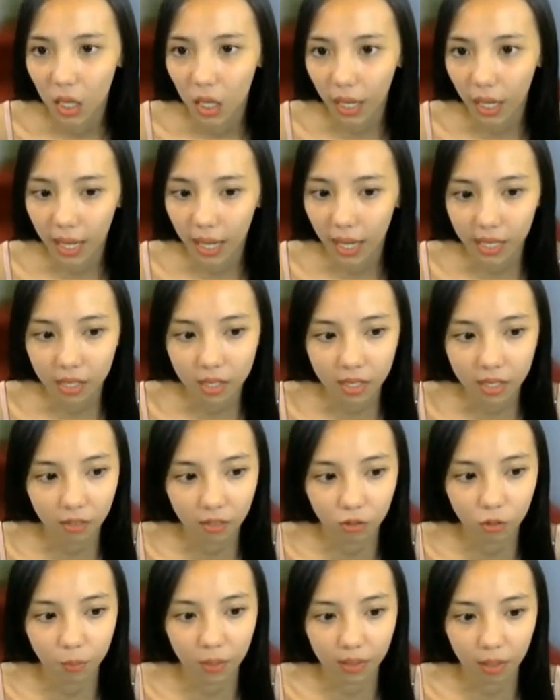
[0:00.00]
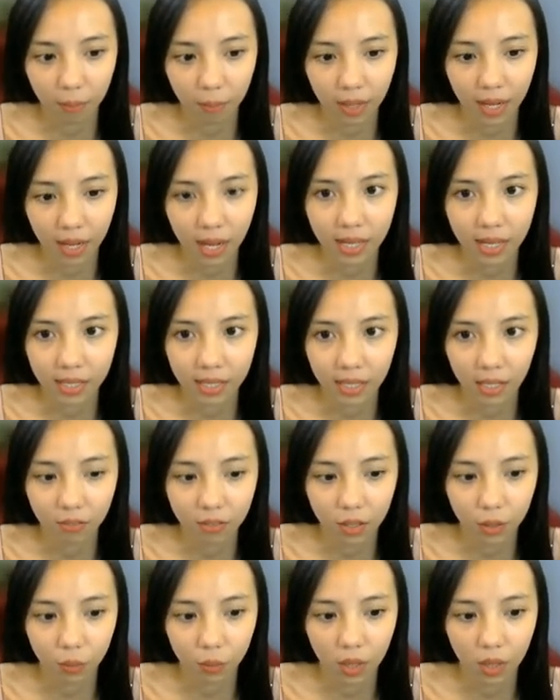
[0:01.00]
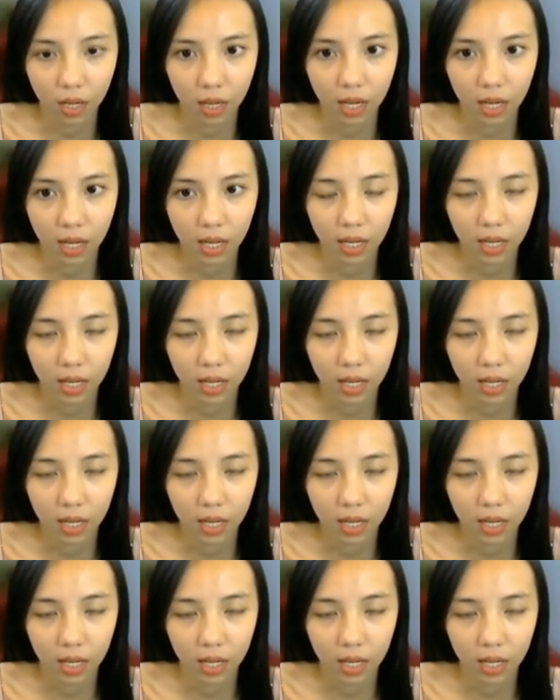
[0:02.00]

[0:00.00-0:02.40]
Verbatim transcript: case, the second case, the kedua,